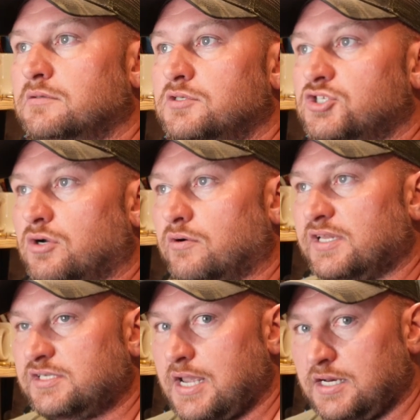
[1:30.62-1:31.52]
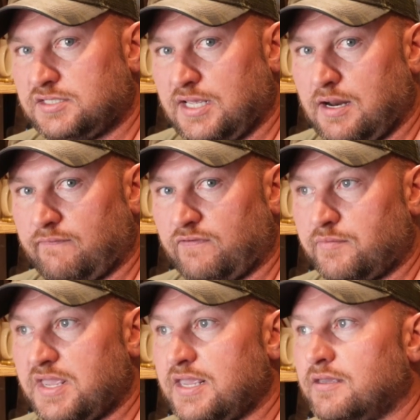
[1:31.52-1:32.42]
So it's kind of set up for
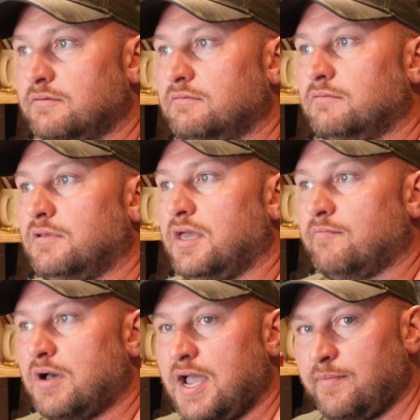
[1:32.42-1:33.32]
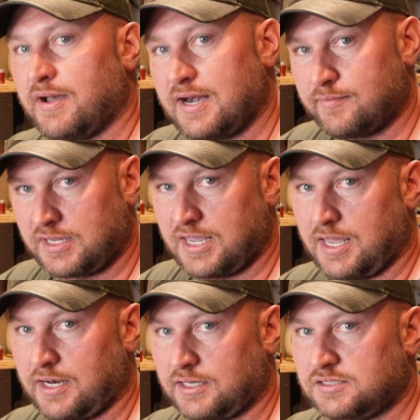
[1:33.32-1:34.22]
me and my body
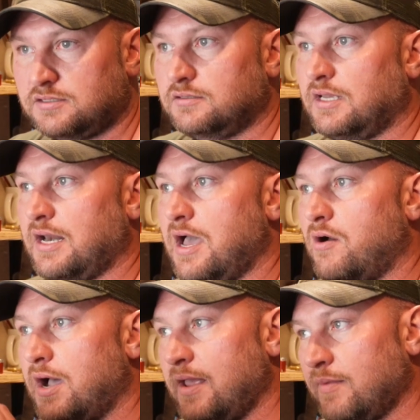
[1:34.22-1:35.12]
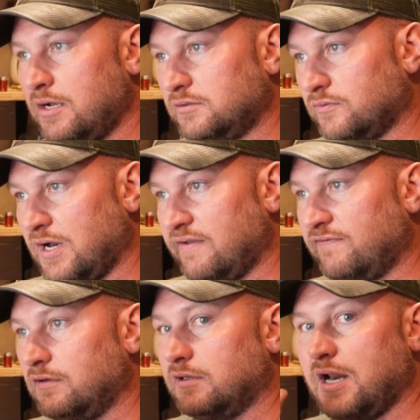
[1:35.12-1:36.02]
mechanics and how I mount the
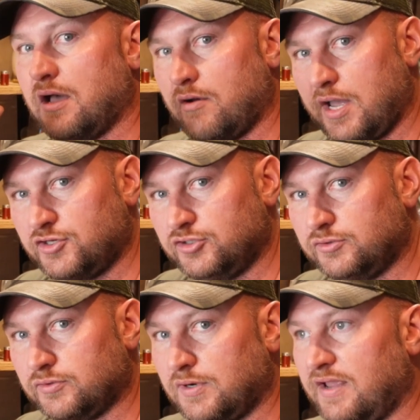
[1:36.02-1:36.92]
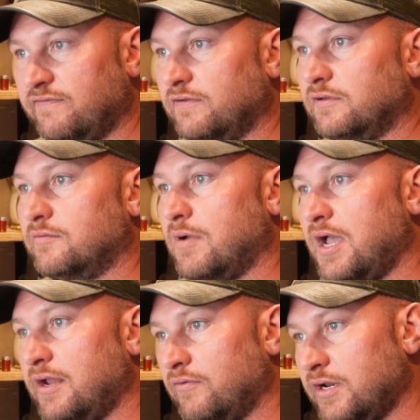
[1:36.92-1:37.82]
rifle and how I shoot the rifle and
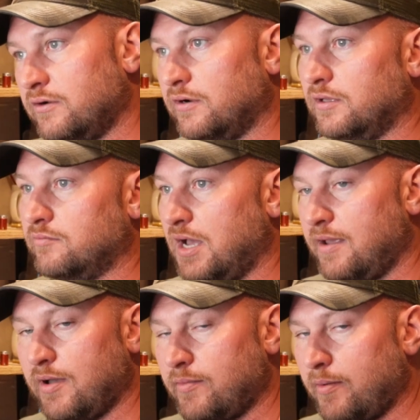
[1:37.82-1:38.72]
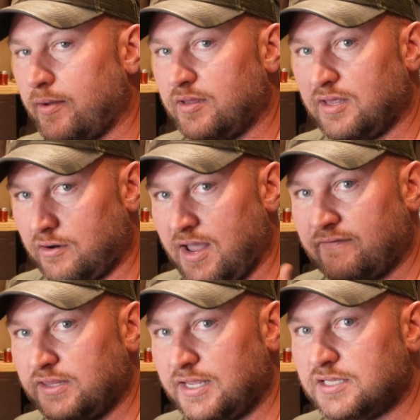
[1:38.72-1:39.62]
my recoil and my you know,
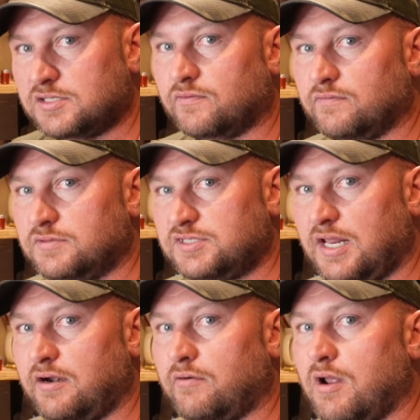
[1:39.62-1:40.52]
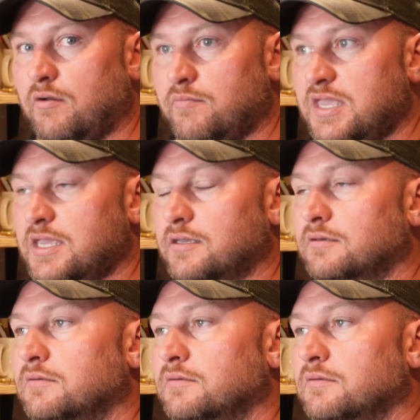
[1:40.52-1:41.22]
everything is centered around me.